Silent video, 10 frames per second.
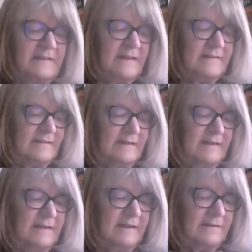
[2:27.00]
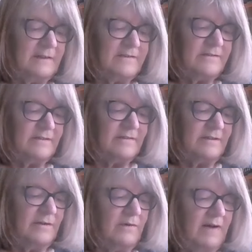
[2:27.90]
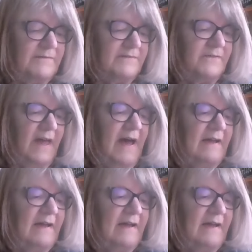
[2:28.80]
that's in here. Let's just go off of that.